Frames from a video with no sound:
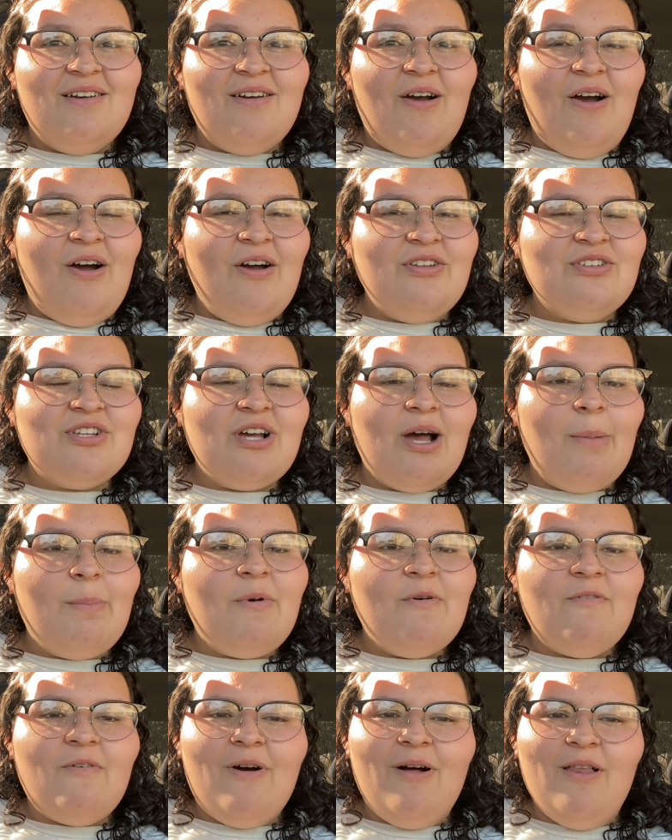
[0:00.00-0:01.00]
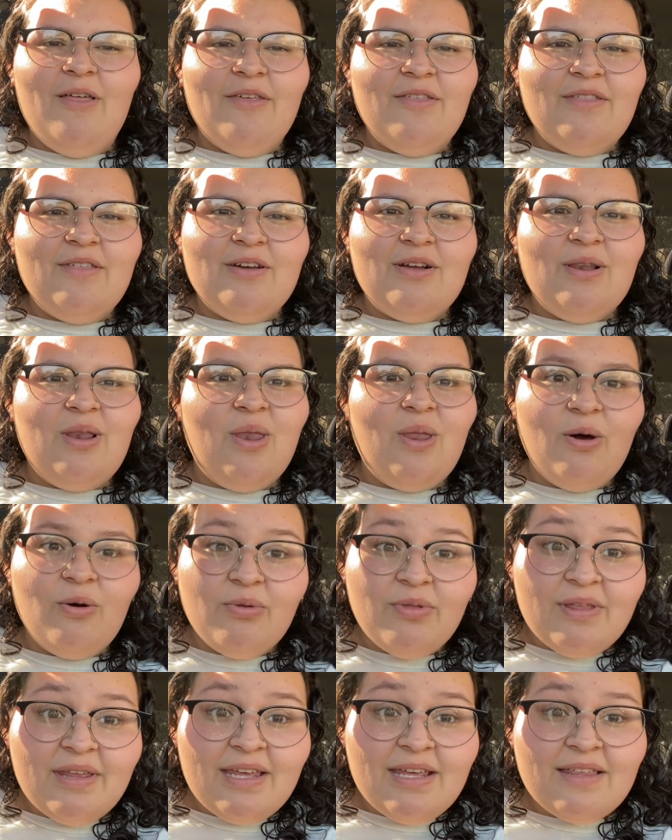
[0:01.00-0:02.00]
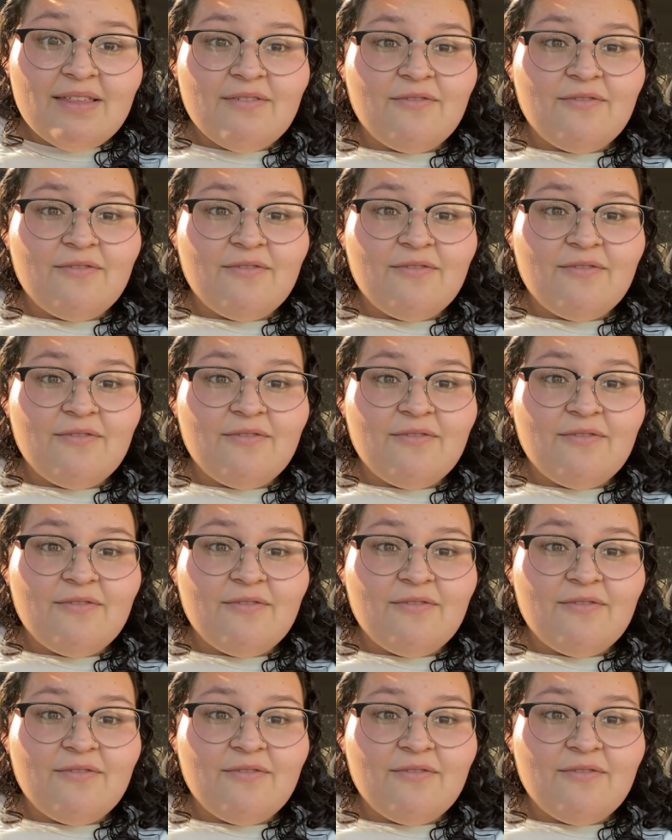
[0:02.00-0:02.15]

on top of all of the clothing